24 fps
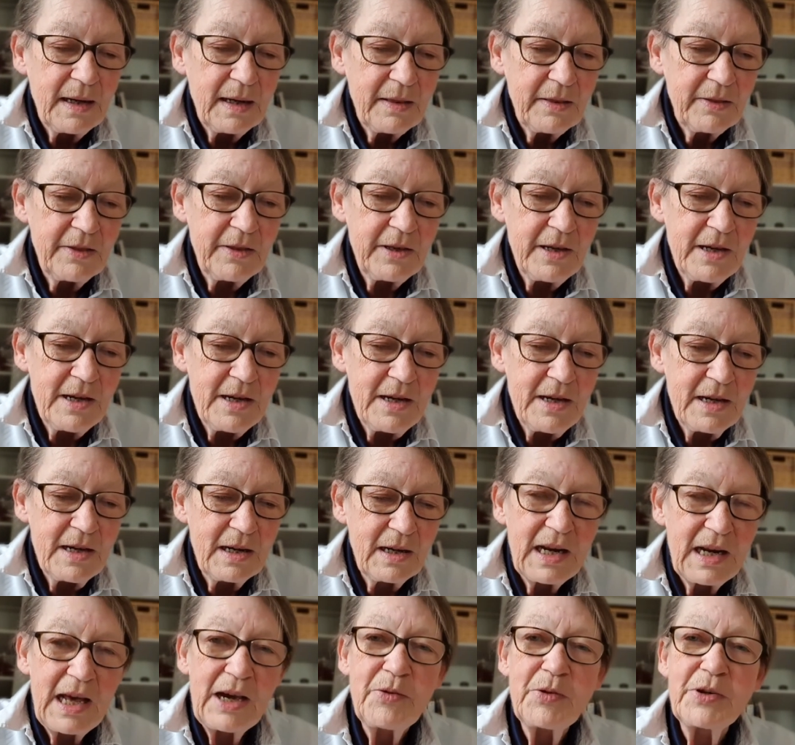The
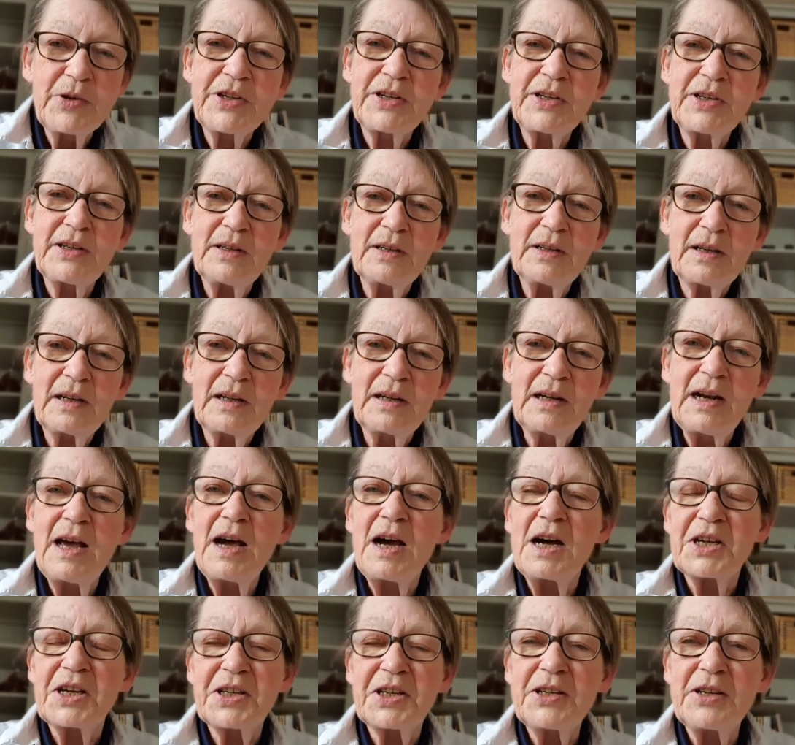lowest
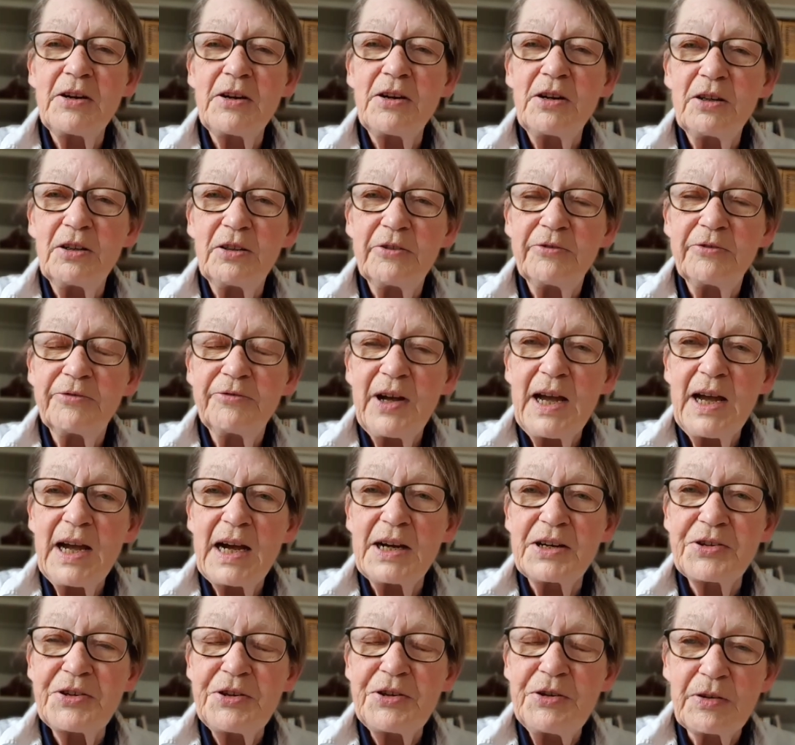class of
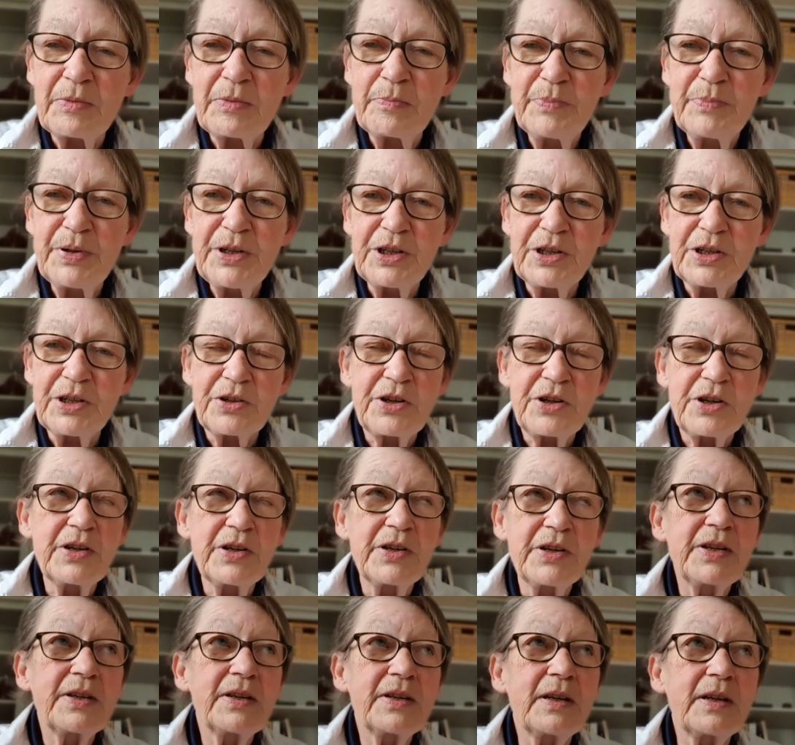house you can
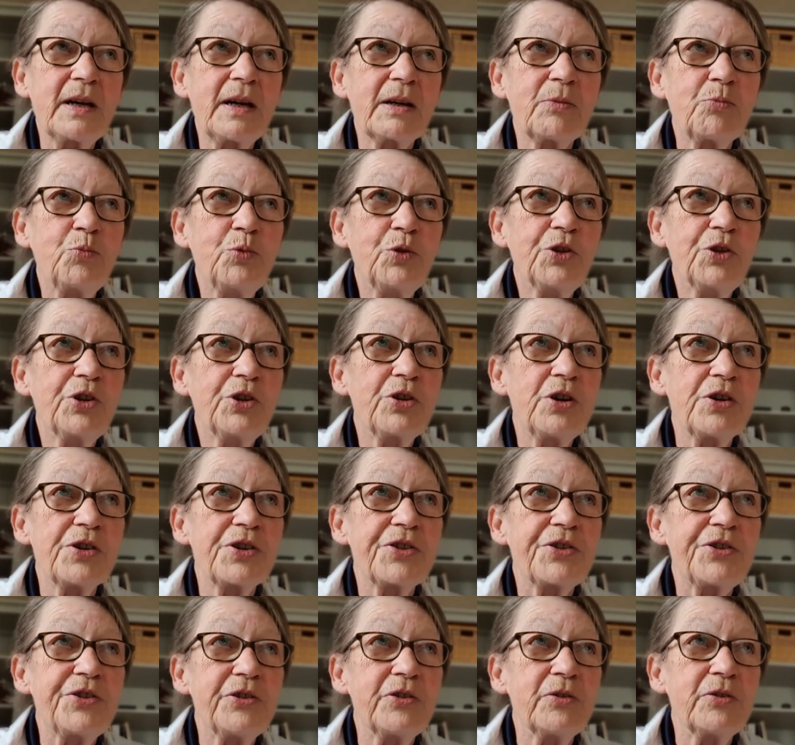purchase uh, would cost
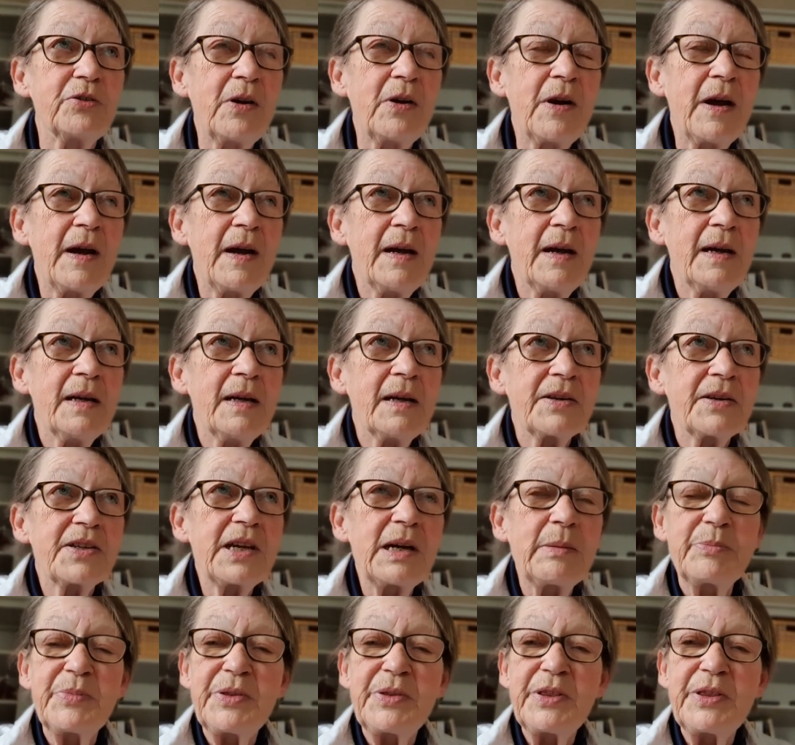you
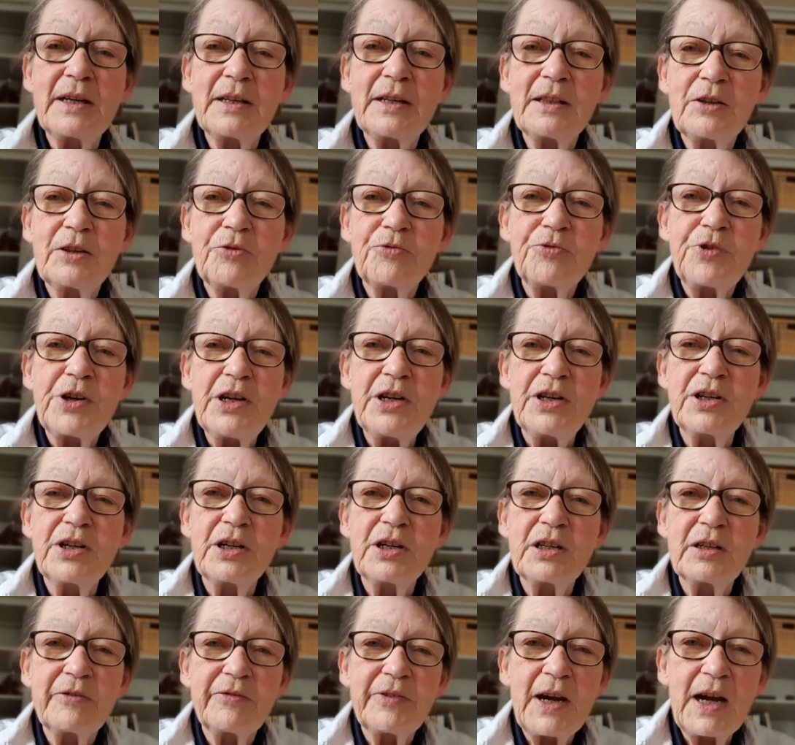something in the region
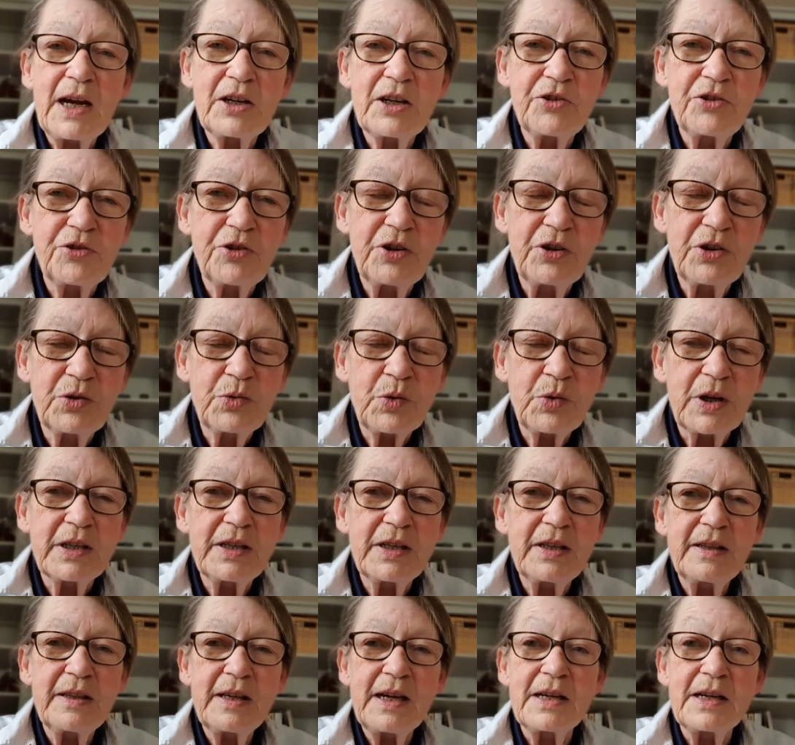of
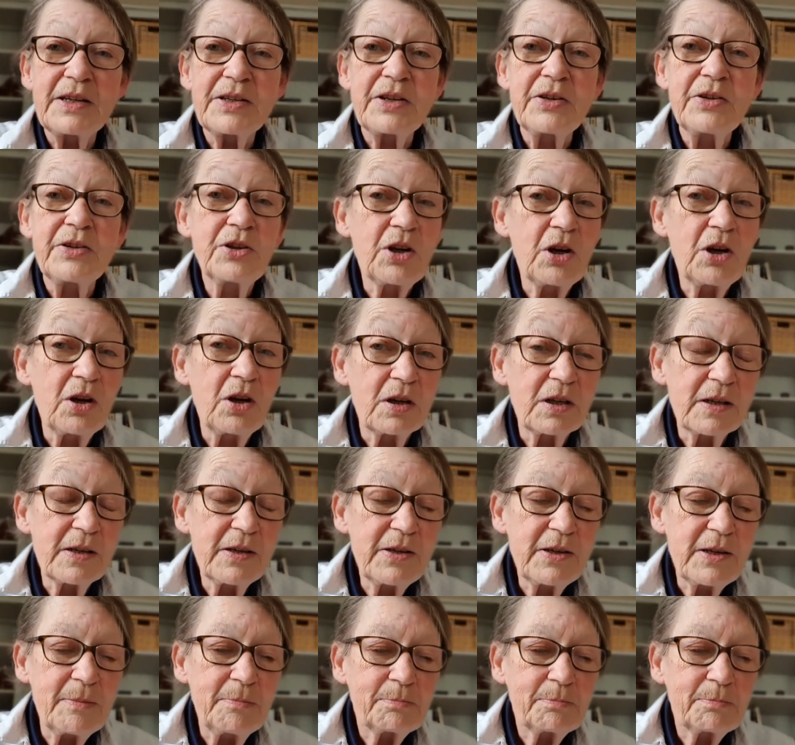$120,000